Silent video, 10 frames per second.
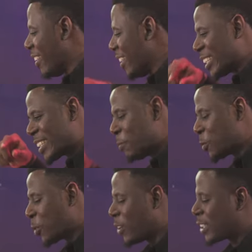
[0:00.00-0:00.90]
read
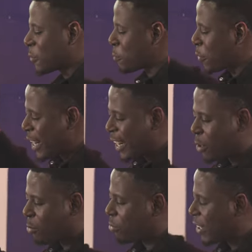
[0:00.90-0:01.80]
scriptures, pray,
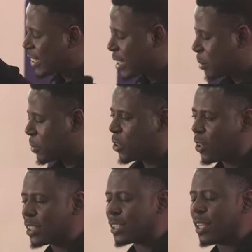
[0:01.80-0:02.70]
confess
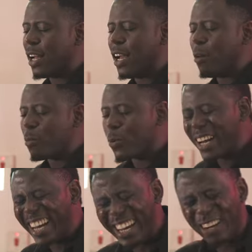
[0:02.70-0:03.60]
scriptures,
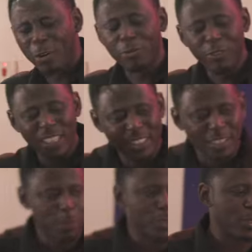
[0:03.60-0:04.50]
pray, confess
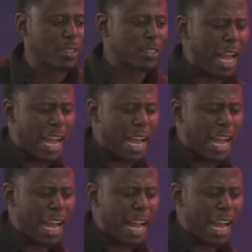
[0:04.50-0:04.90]
scriptures.